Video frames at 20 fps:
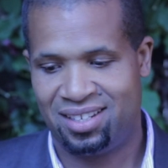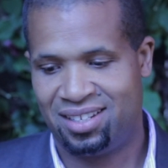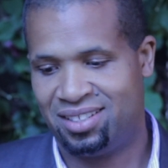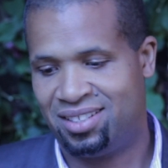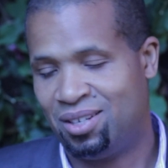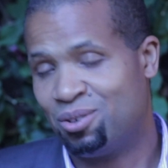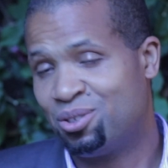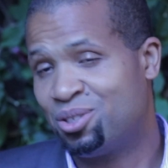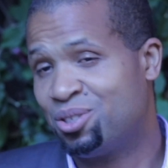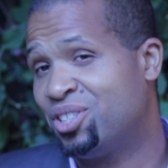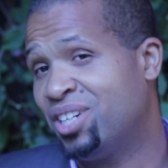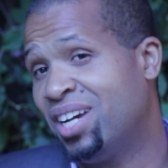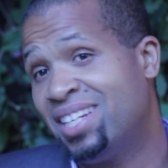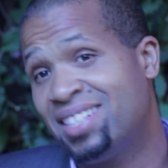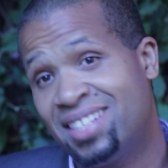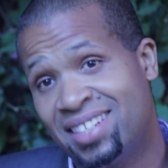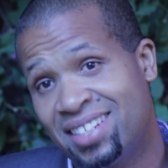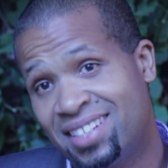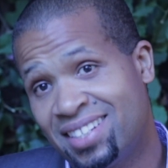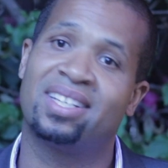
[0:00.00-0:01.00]
social
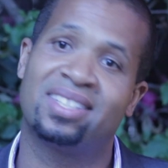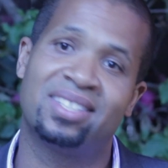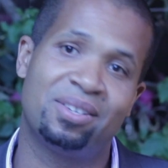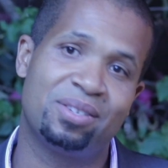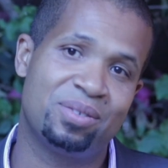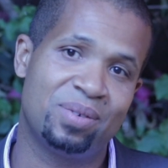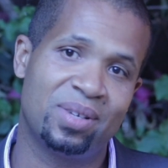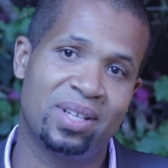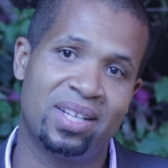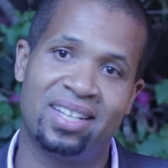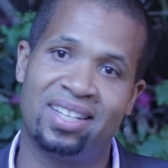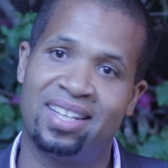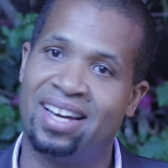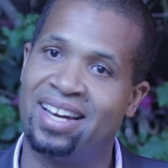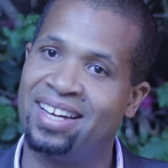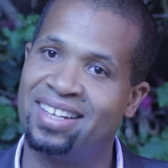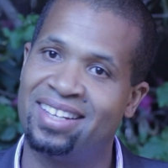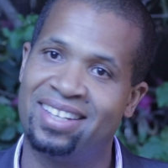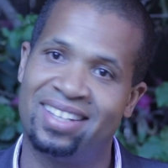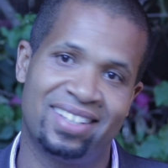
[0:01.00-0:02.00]
justice. So it's really
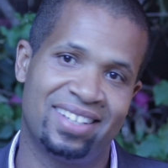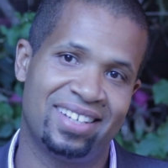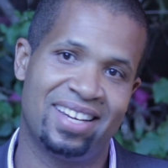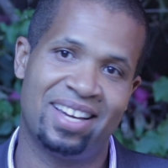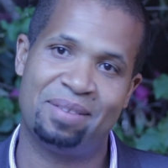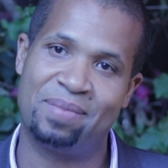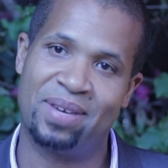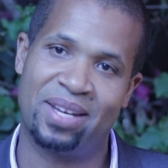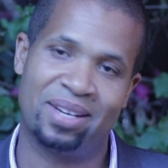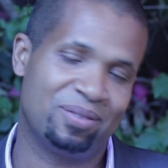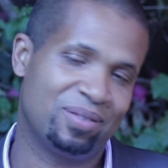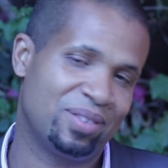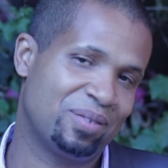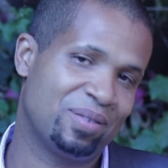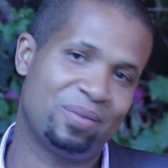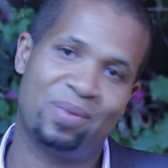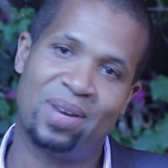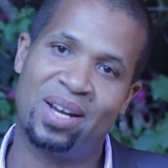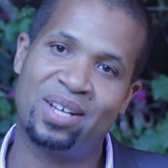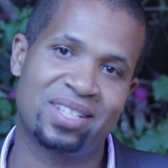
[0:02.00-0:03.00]
like, I mean,
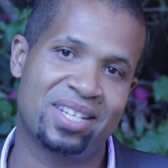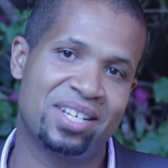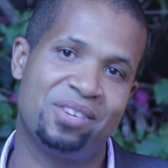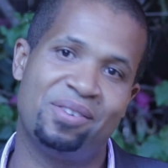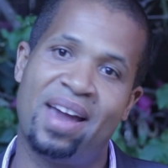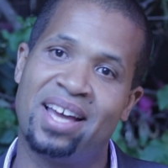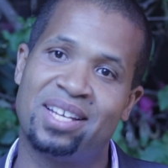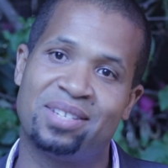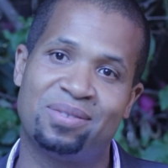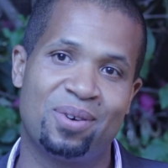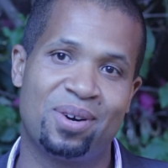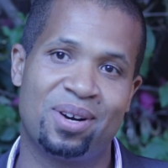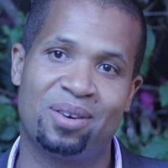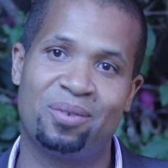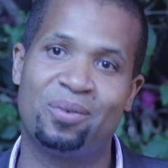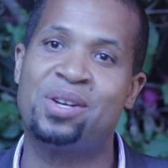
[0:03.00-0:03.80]
what else can you ask for?